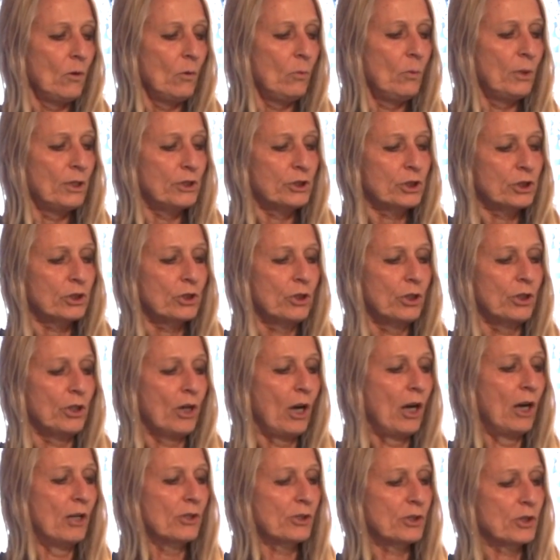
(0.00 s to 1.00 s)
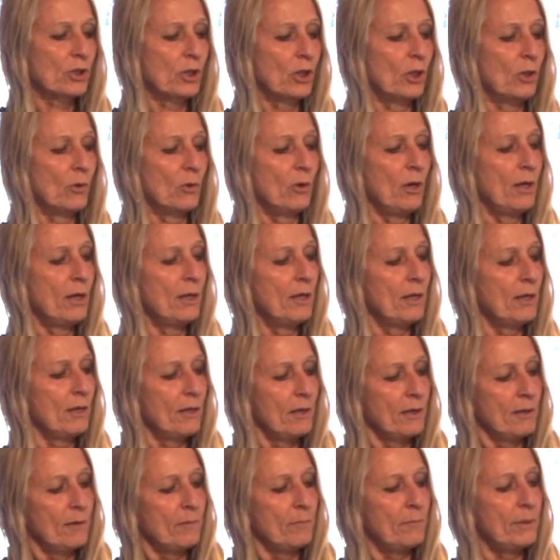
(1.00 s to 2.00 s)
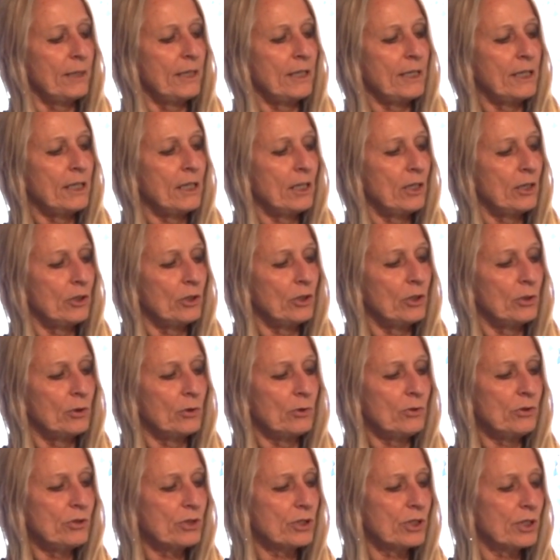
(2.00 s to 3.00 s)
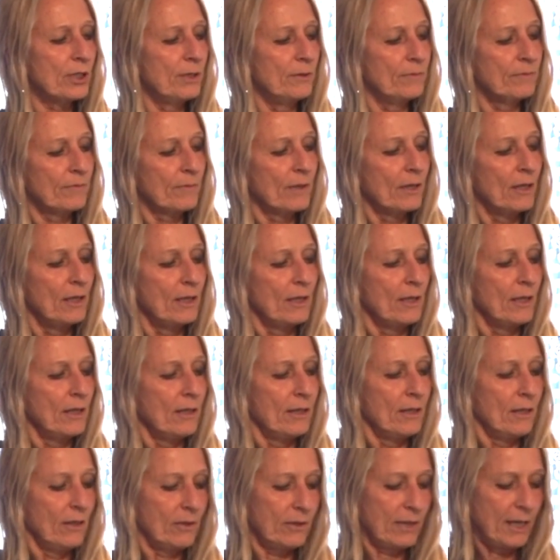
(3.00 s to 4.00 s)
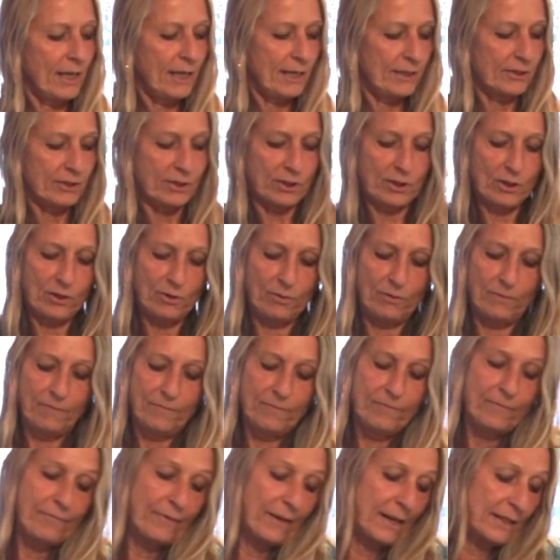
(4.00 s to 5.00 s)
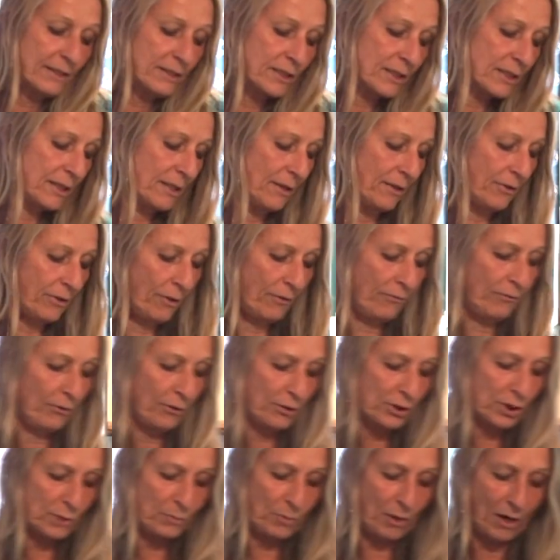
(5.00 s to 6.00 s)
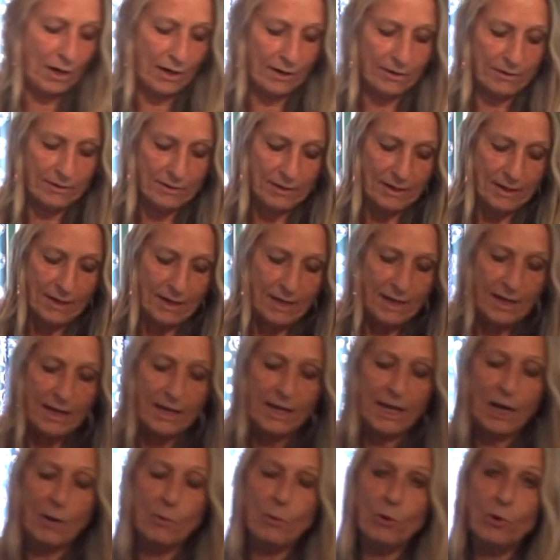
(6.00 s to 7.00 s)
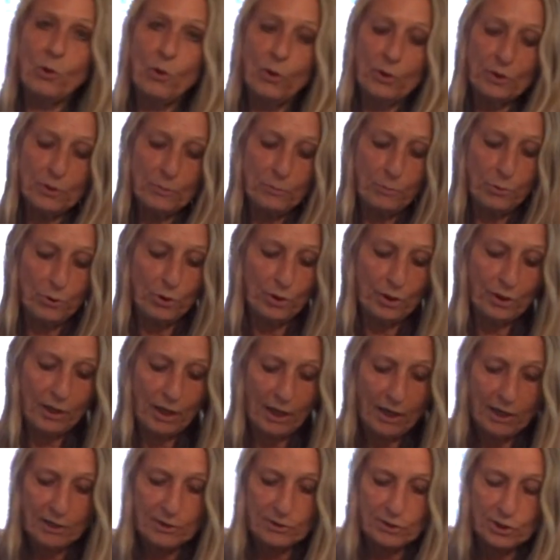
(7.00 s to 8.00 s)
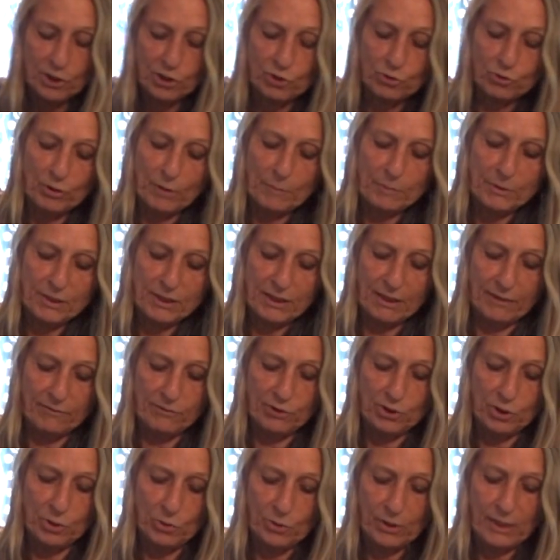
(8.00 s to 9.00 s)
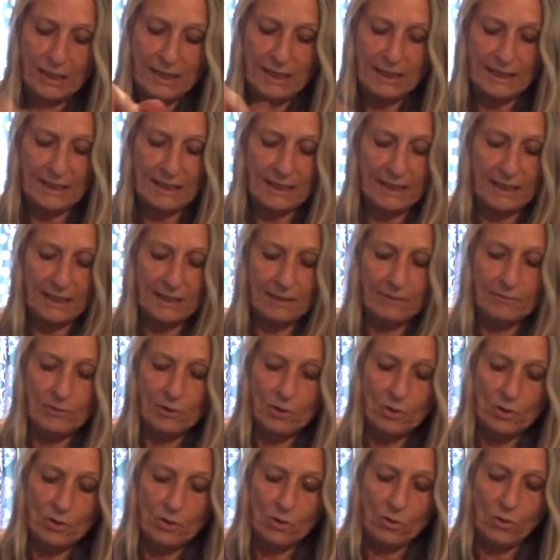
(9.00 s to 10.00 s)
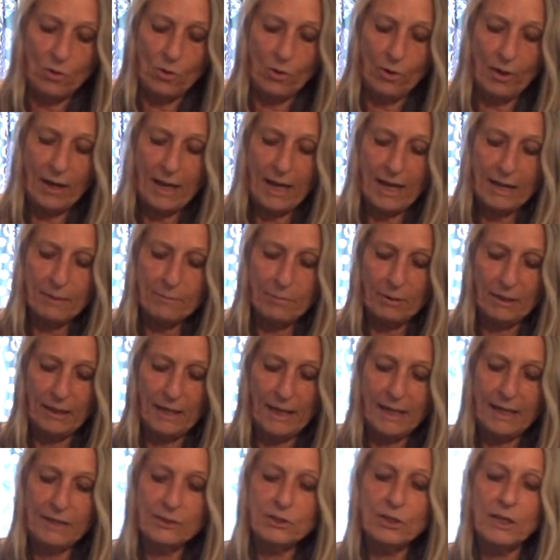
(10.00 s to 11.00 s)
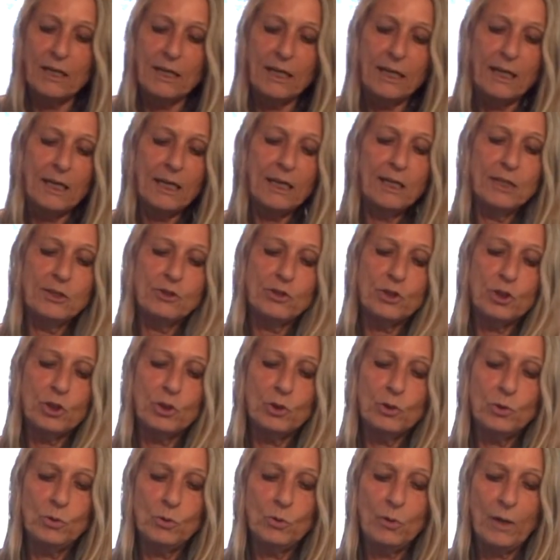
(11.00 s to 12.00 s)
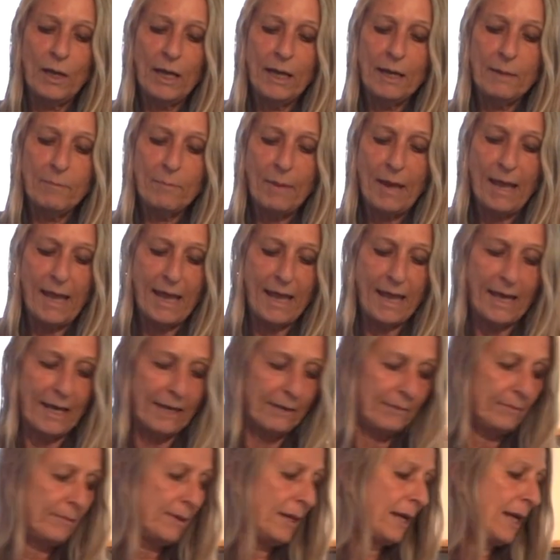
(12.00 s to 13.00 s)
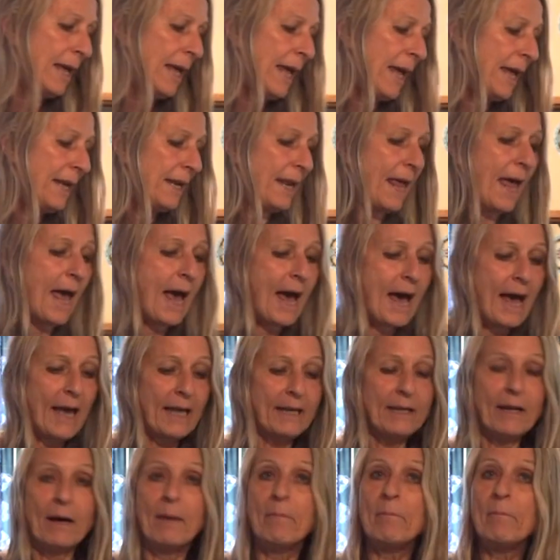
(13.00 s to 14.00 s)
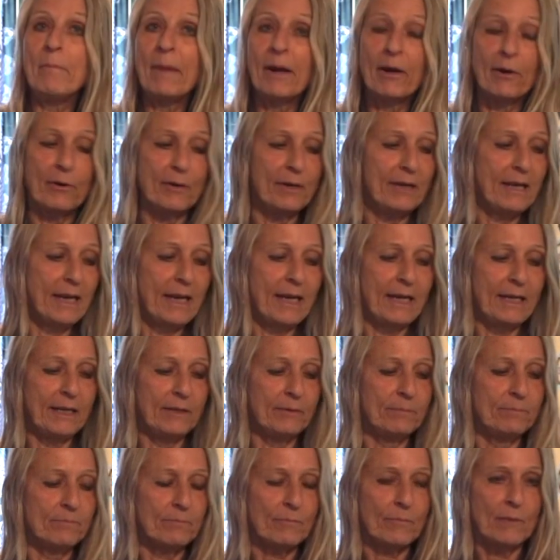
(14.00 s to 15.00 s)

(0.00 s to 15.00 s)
which could also be used. Okay, so that's the first part. Now we're going to put our strips of zucchini or eggplant into a pan and add a marinade.